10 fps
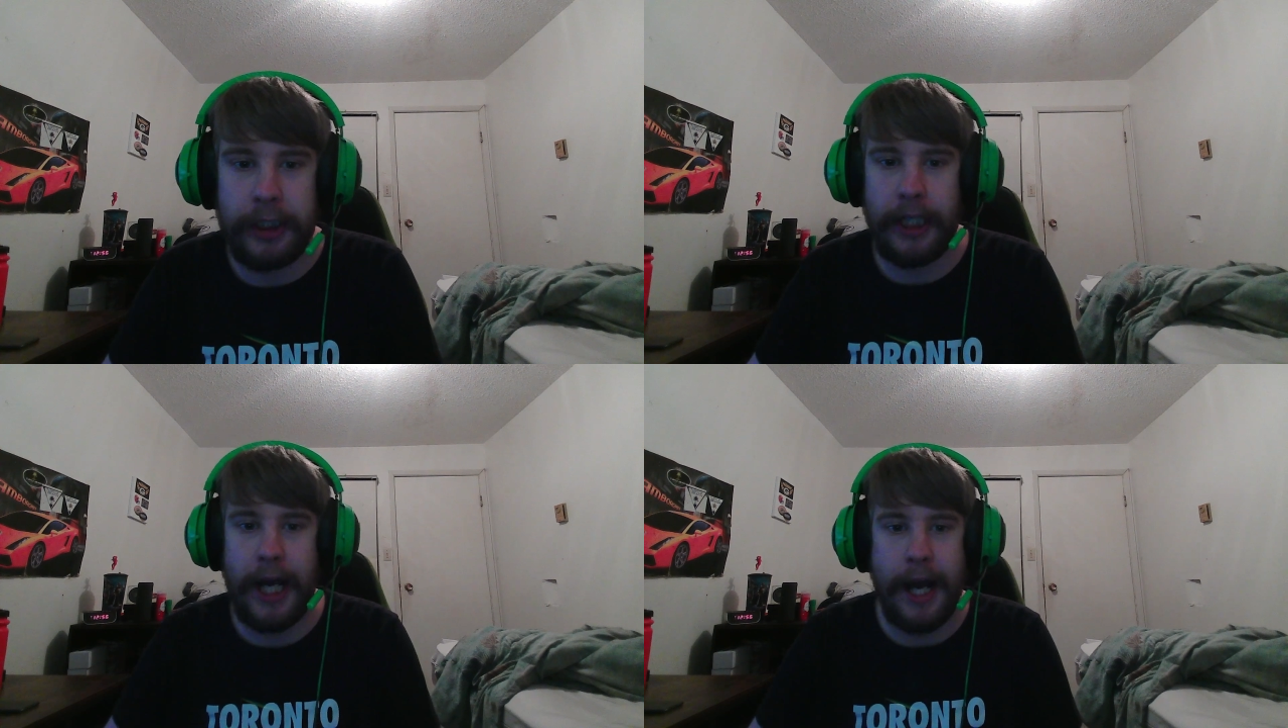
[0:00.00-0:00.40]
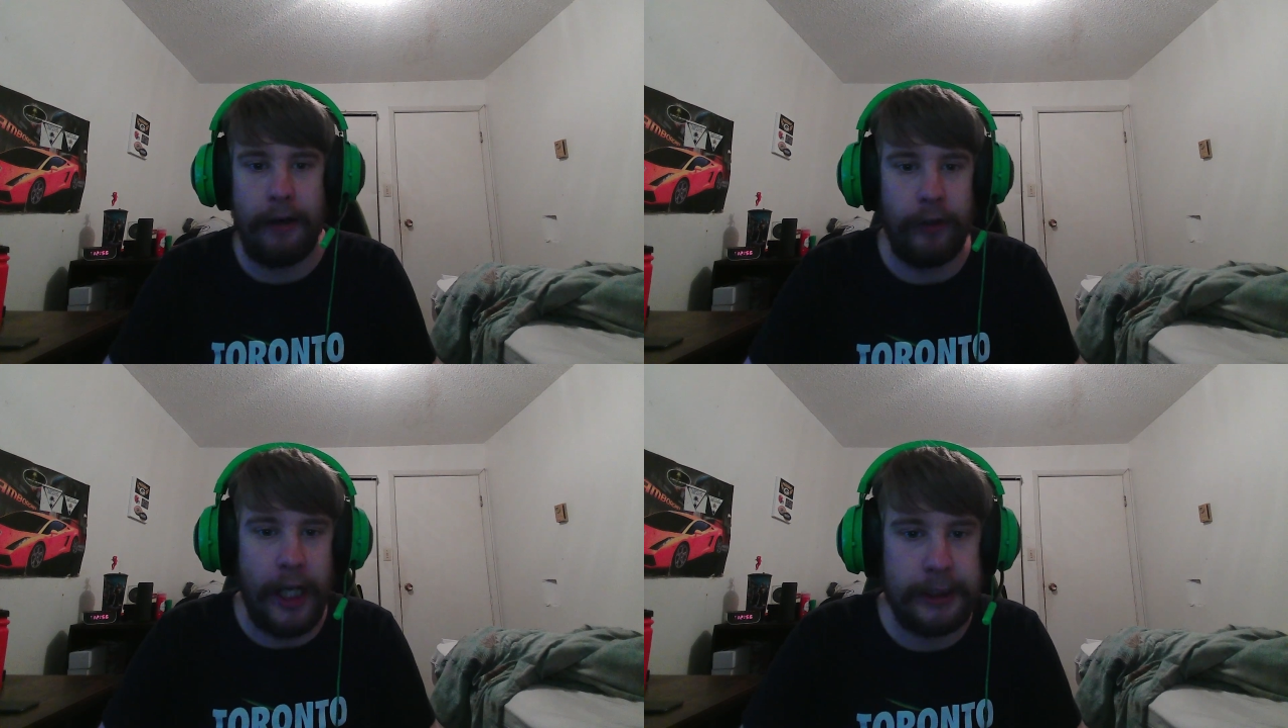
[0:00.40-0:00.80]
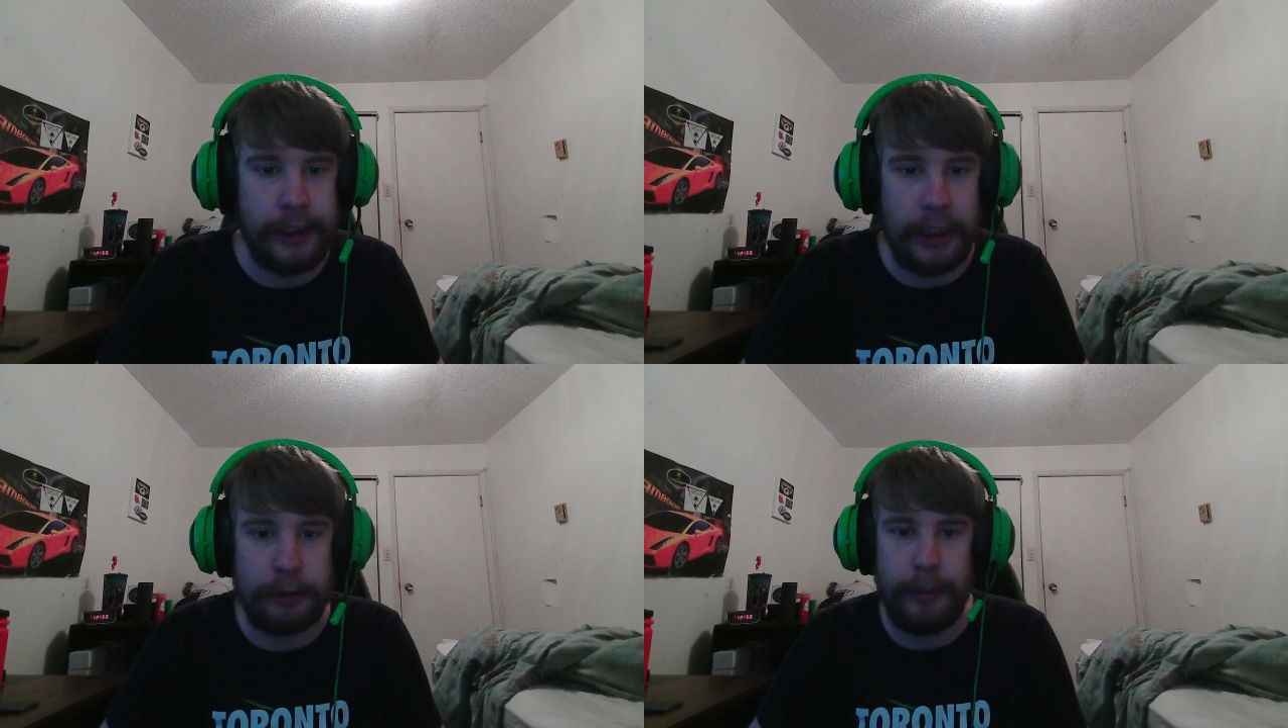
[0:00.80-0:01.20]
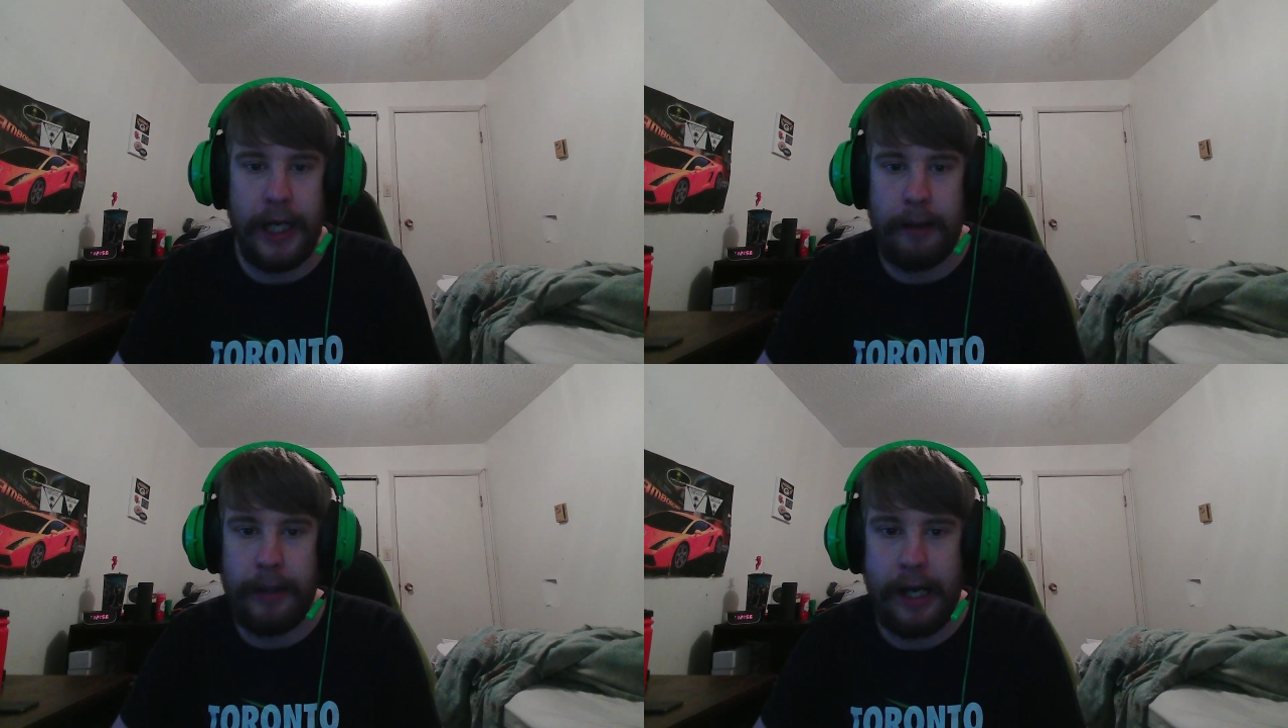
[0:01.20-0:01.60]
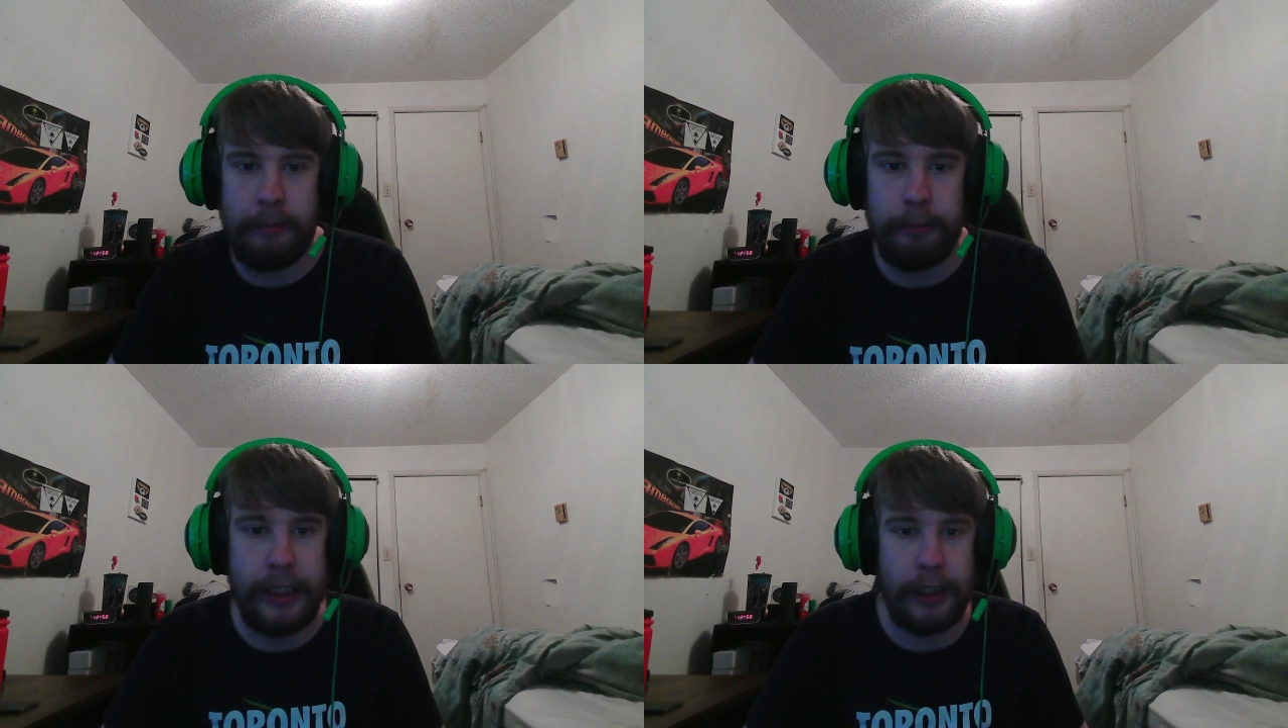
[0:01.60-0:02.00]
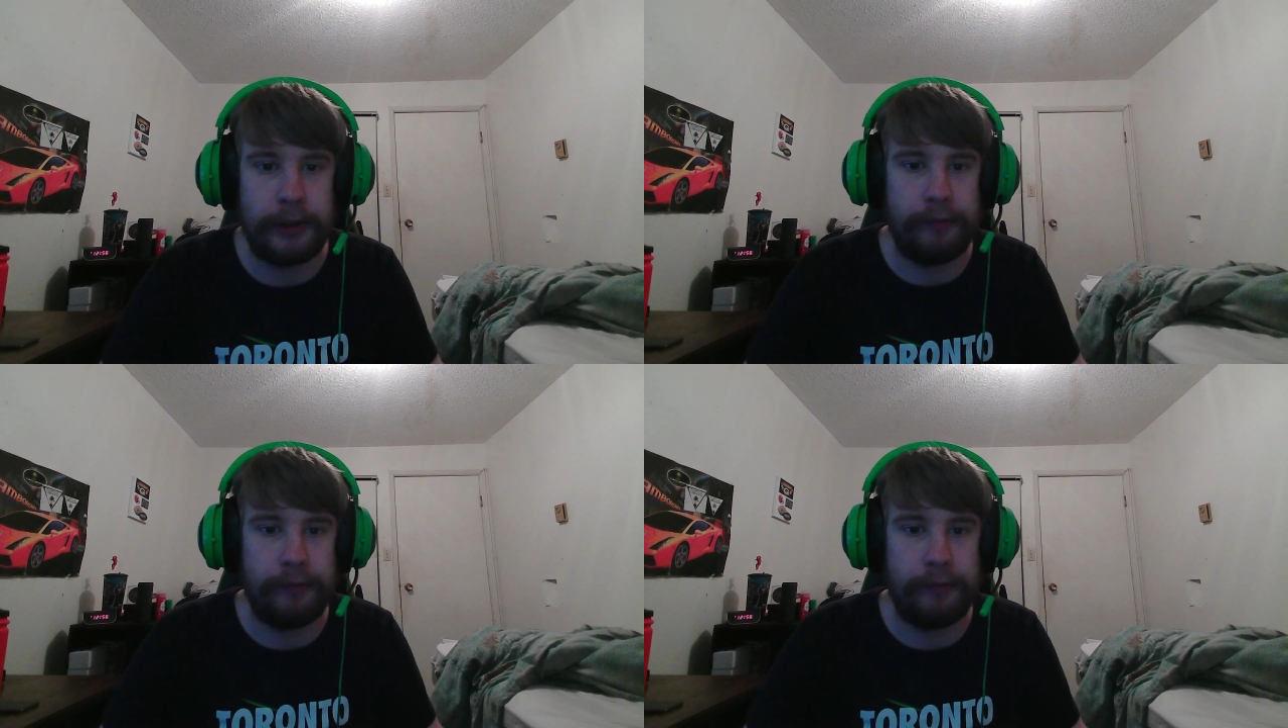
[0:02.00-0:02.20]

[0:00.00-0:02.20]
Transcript: going to have less SBMM because